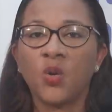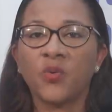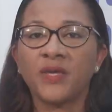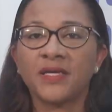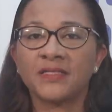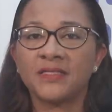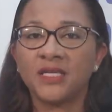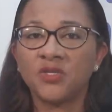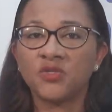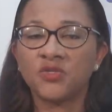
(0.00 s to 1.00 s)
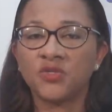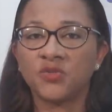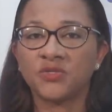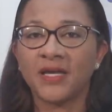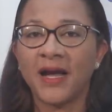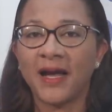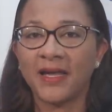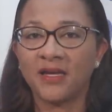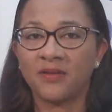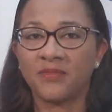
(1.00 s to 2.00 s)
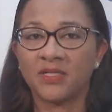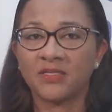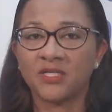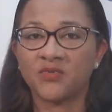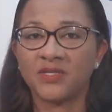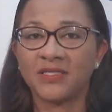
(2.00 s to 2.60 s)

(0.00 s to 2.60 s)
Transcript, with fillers: We continue to note high numbers as we